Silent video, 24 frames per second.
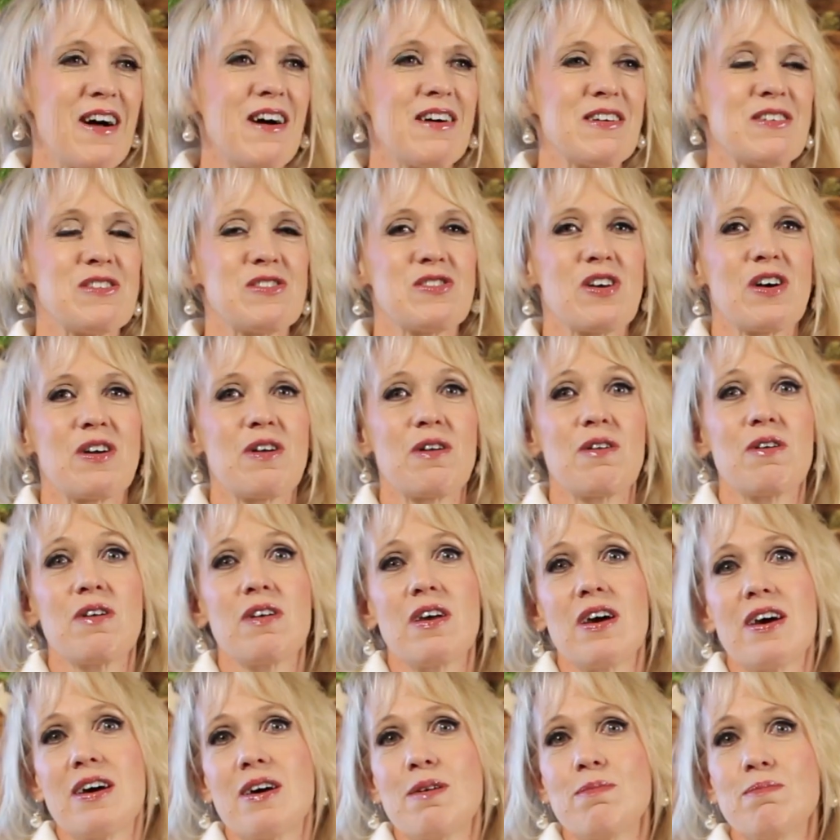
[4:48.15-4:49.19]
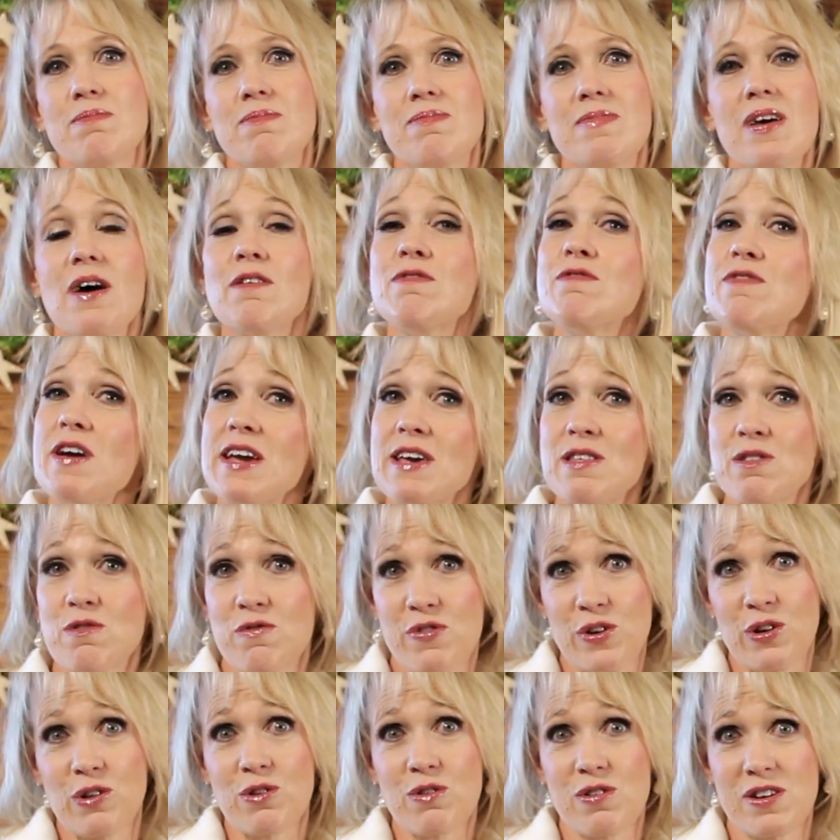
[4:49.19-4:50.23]
Ours are a
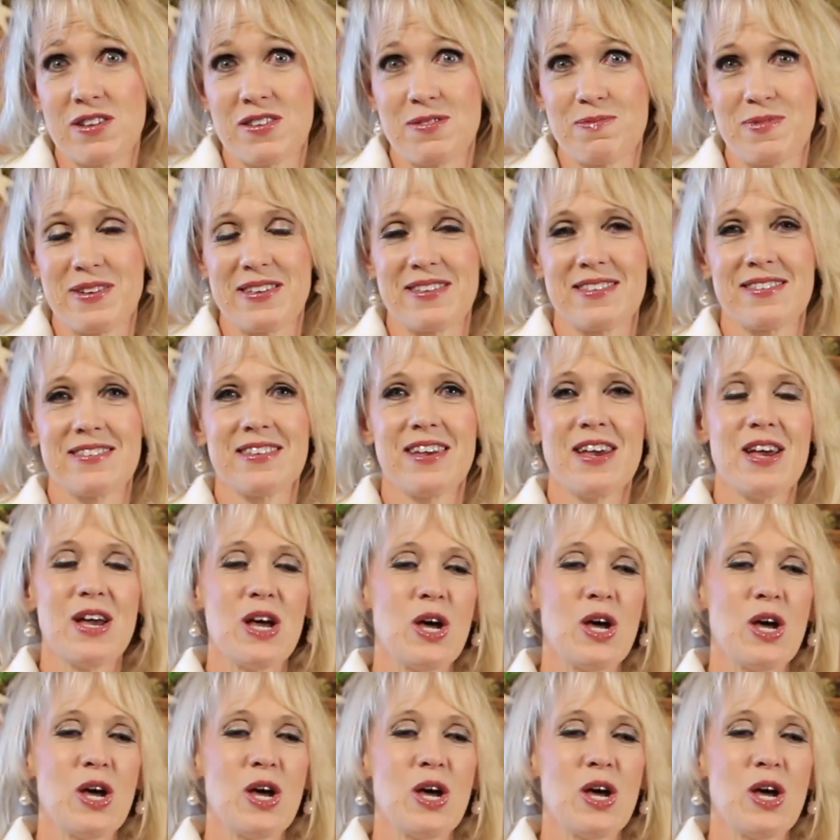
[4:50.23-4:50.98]
faith-filled Christmas.